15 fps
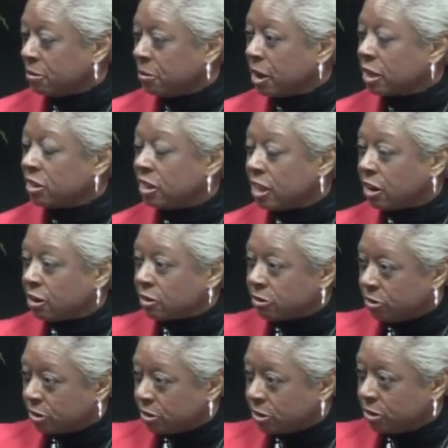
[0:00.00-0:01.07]
But
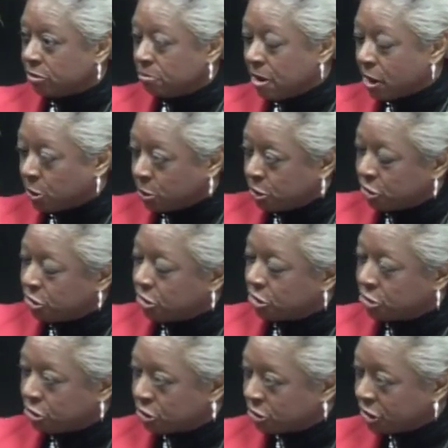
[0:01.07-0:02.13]
my oldest
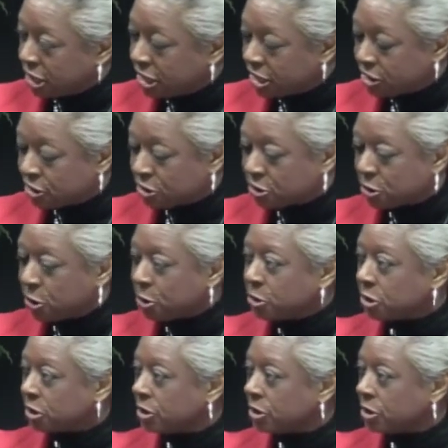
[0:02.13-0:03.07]
sister is 10 years older.